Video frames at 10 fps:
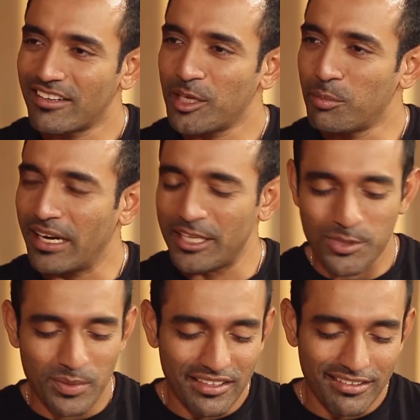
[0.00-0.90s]
that really
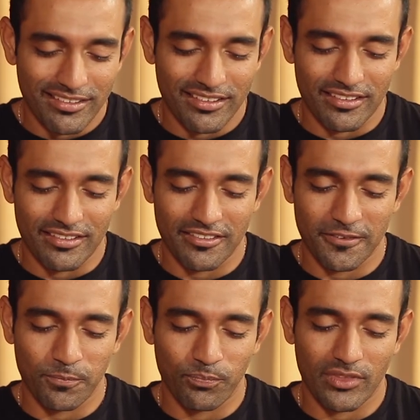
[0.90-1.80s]
bites me.
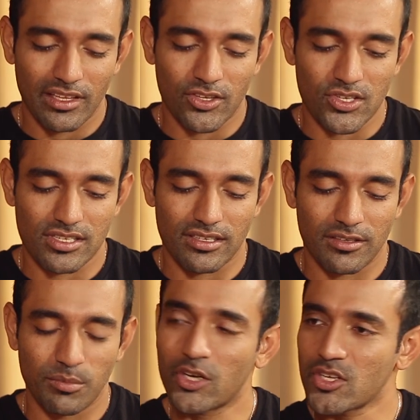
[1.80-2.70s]
Um, because
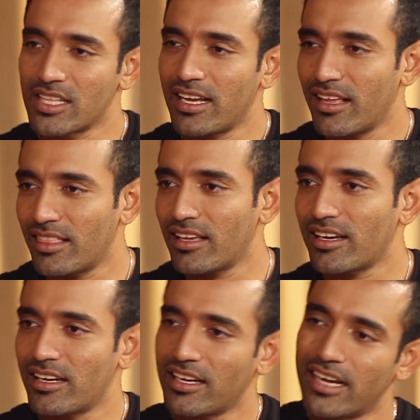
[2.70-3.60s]
uh, because of that, I
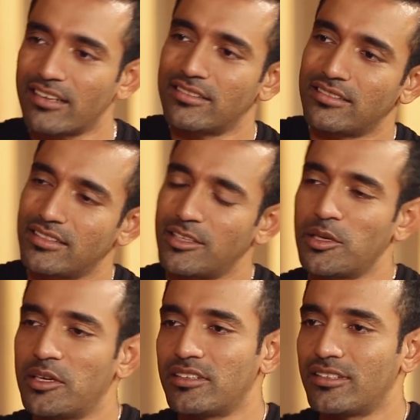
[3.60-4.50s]
think I didn't get a,
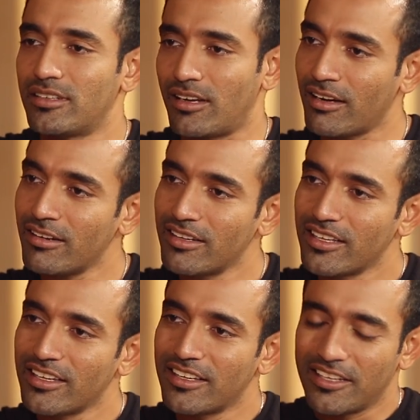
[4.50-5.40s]
a, a run.
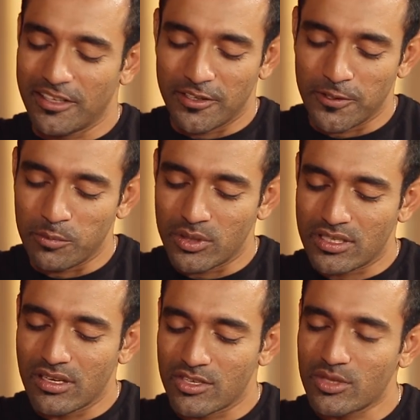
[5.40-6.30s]
Um,
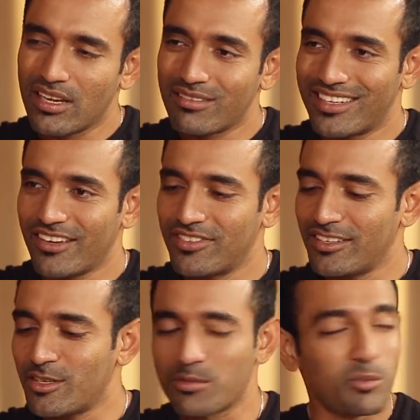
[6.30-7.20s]
but yeah, so that
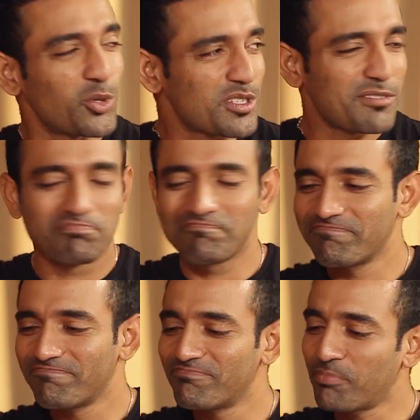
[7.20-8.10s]
definitely is my most
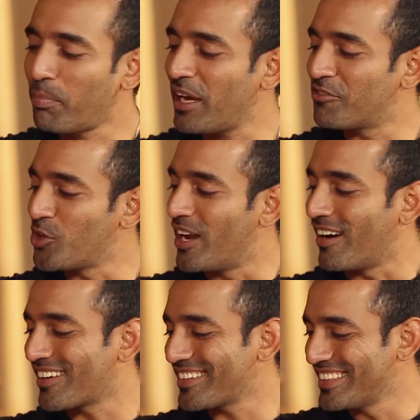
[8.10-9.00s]
painful duck.